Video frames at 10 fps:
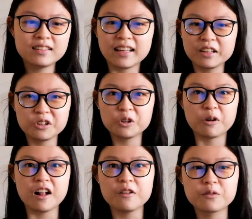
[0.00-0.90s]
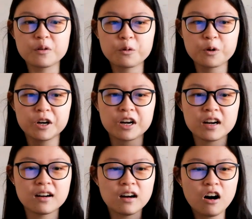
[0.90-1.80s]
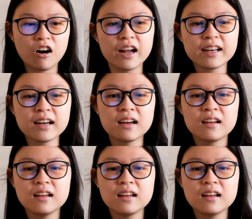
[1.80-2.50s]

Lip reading: 10 to 12 were on